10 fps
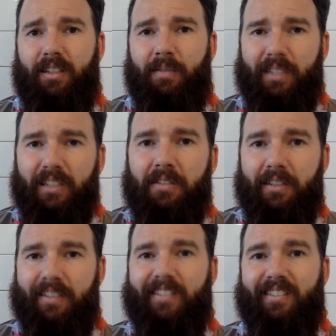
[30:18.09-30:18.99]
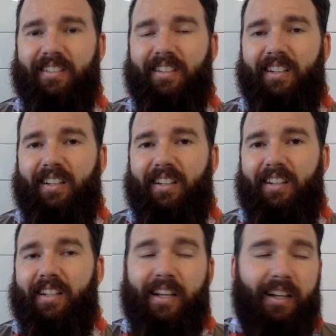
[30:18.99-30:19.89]
And we can do this.
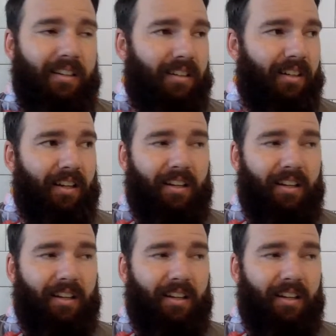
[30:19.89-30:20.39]
And